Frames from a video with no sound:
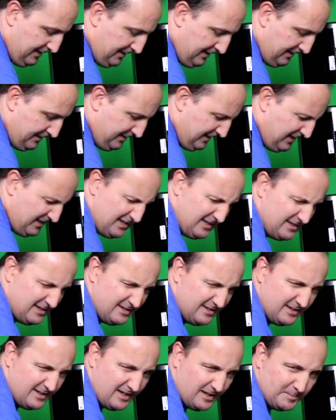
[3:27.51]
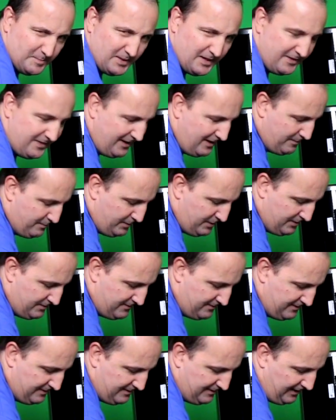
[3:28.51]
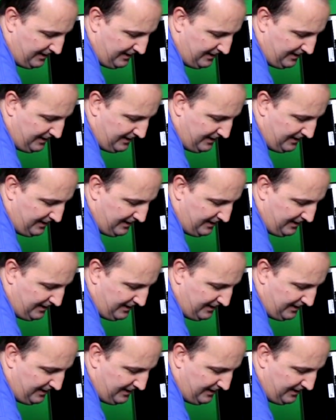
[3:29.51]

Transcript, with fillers: Uh, not, not by that much.